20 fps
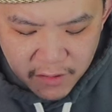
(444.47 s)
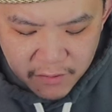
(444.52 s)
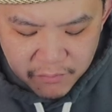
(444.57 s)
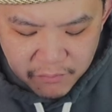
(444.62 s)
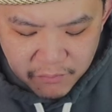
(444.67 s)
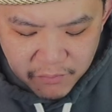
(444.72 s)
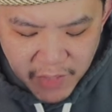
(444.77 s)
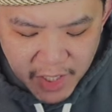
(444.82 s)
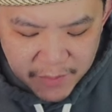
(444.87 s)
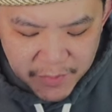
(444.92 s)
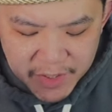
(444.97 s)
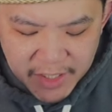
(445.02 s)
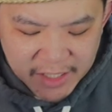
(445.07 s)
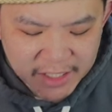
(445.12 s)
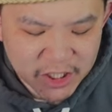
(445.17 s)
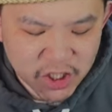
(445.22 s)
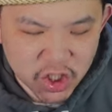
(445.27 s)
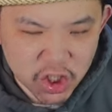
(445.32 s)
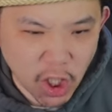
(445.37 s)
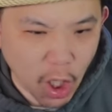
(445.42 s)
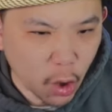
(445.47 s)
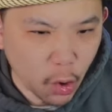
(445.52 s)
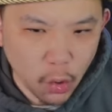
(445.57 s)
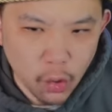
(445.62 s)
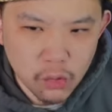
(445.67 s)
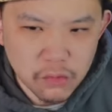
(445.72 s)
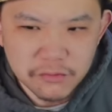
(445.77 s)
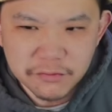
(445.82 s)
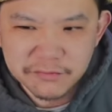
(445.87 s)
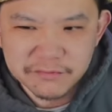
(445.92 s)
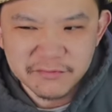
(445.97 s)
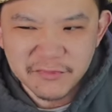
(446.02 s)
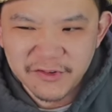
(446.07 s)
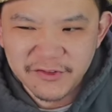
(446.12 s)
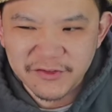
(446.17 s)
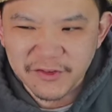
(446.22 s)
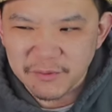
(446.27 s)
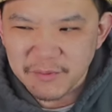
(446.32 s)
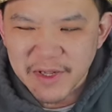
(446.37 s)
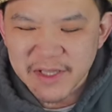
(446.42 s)
maybe like a dough,
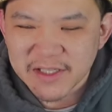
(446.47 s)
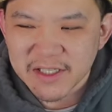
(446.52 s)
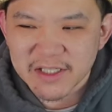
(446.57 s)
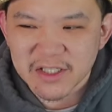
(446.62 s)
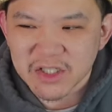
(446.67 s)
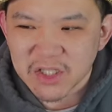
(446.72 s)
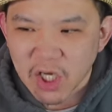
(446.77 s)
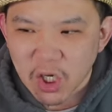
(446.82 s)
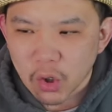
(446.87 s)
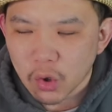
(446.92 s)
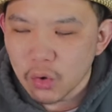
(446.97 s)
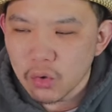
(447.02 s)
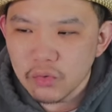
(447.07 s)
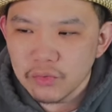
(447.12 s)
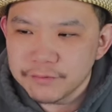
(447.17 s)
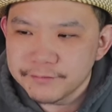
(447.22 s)
fermented dough.